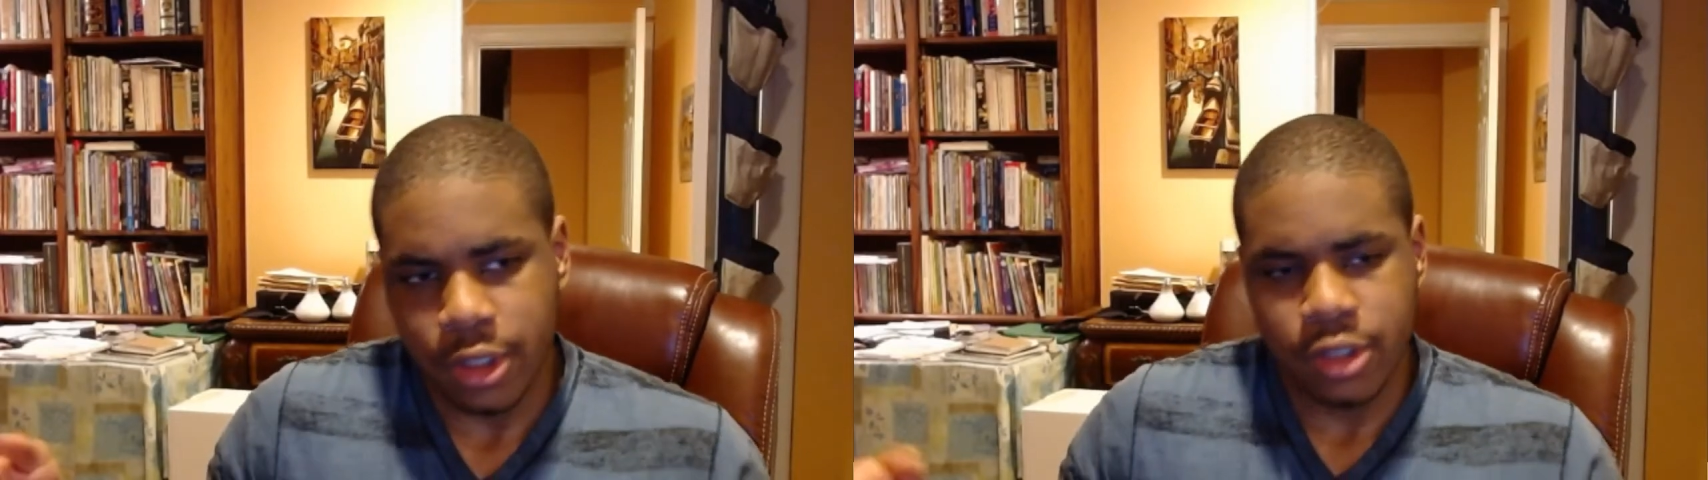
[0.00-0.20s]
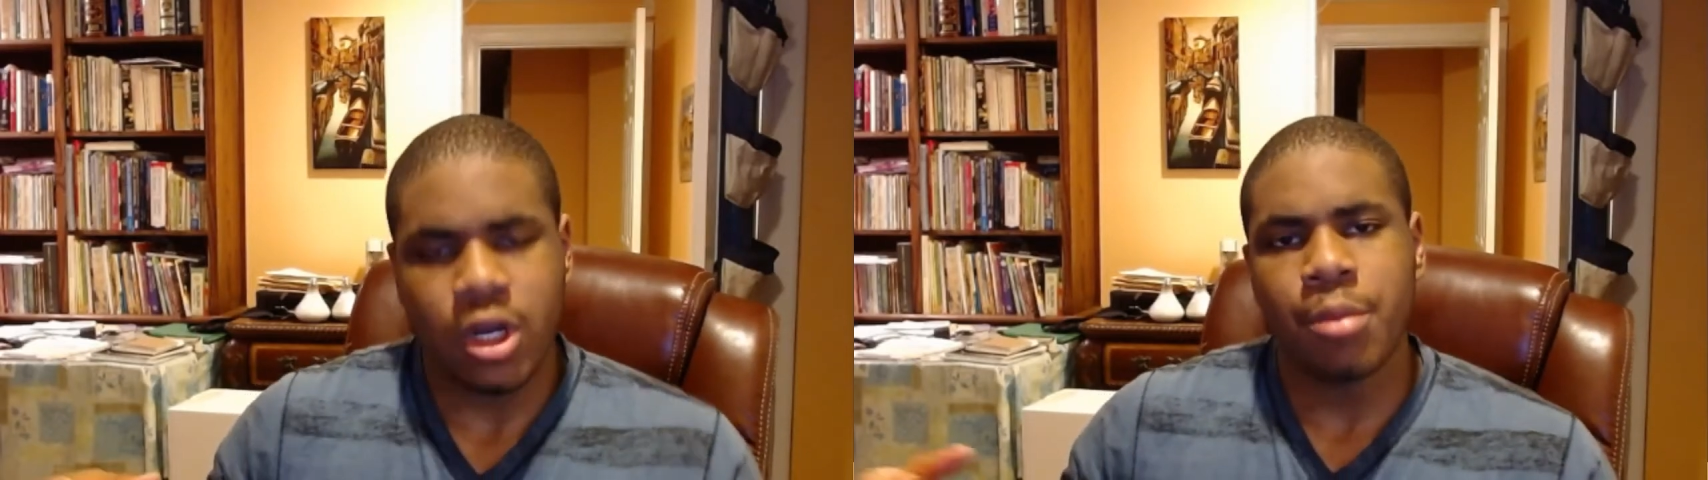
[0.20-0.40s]

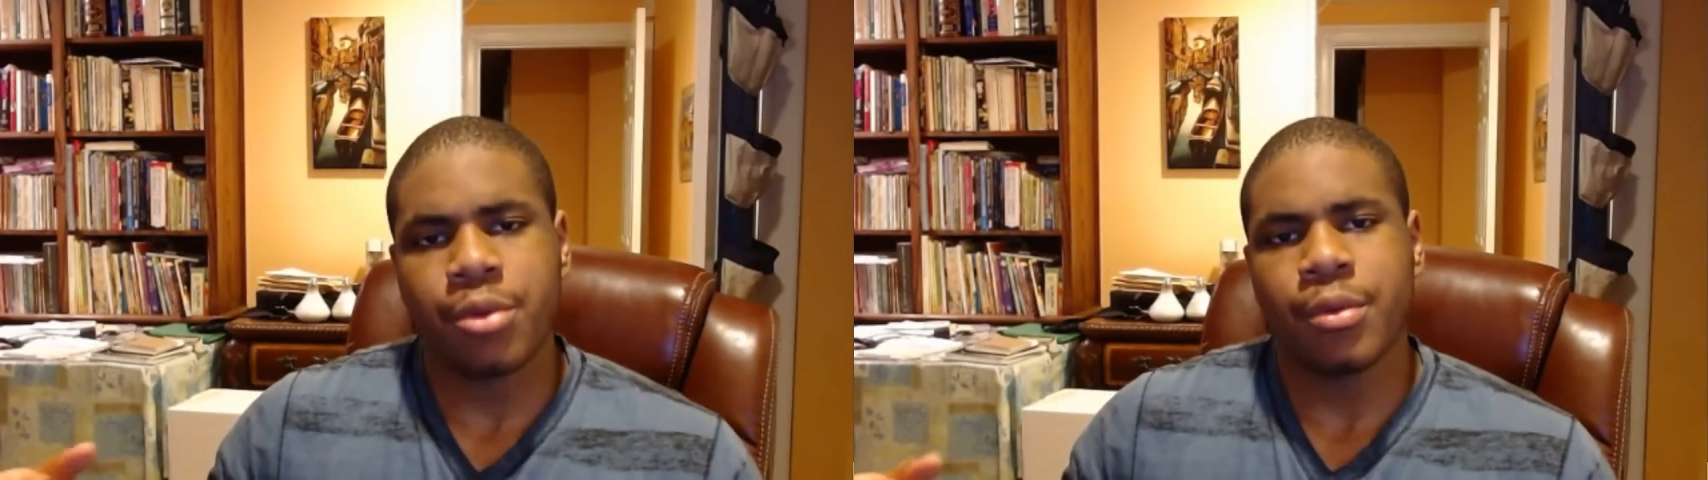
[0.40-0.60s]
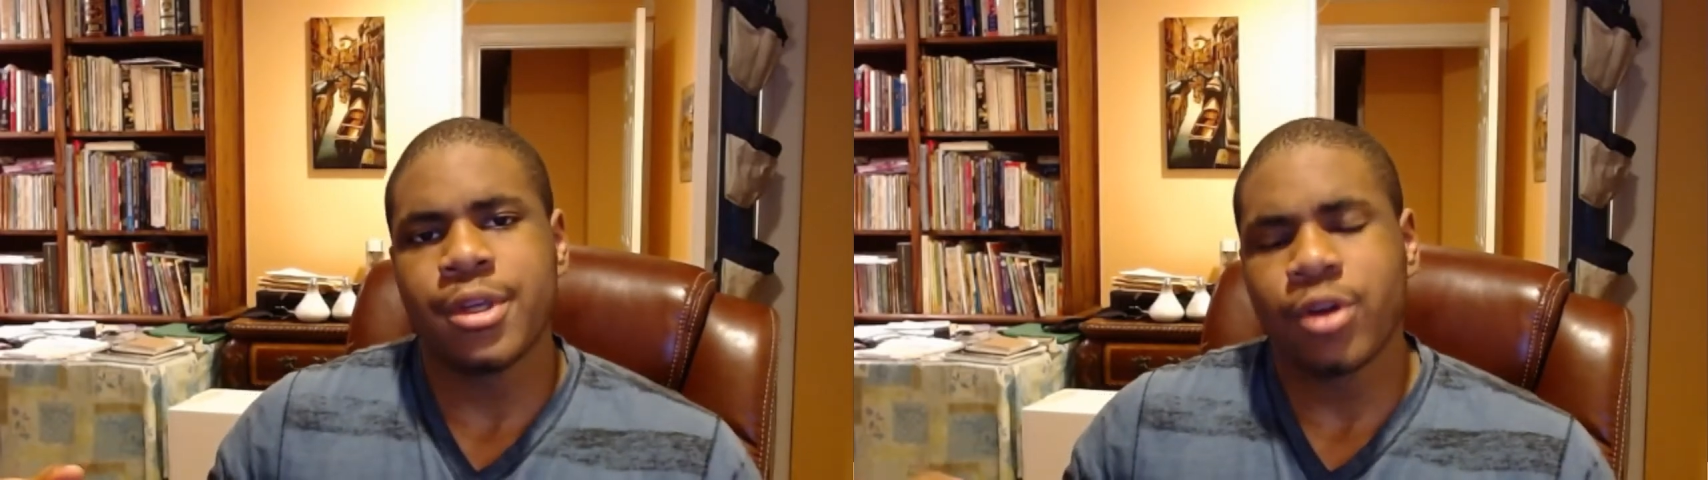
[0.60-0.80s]

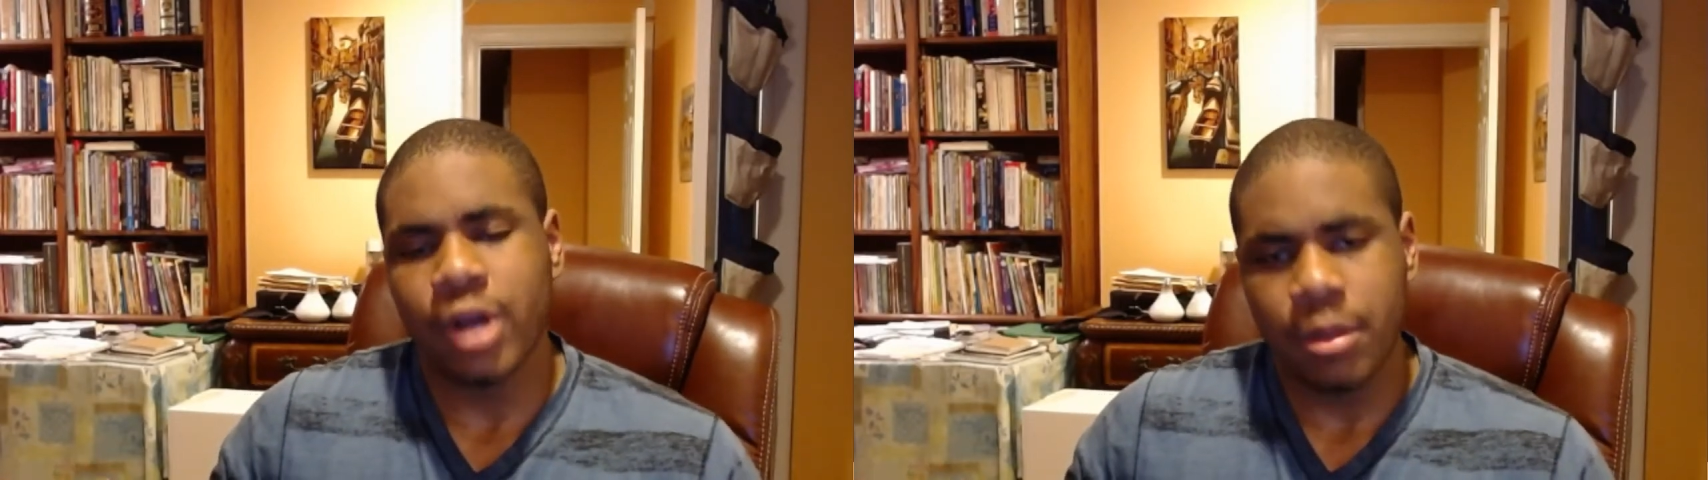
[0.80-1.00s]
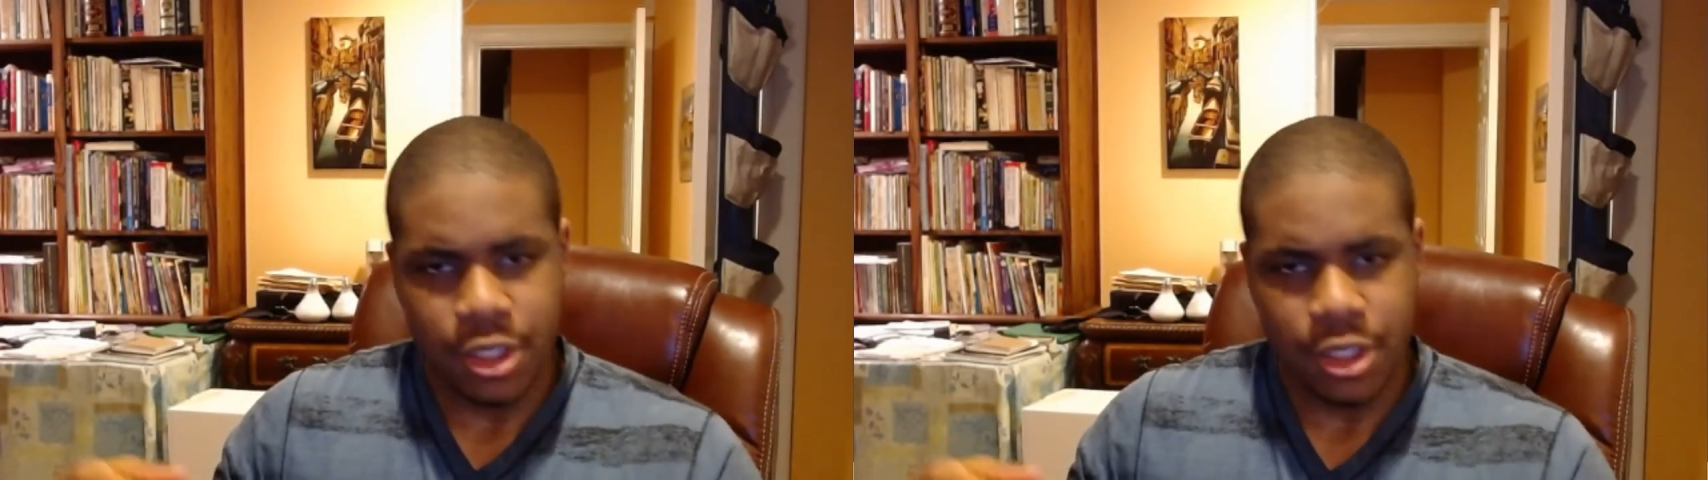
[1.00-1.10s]
compromise, you know what I mean?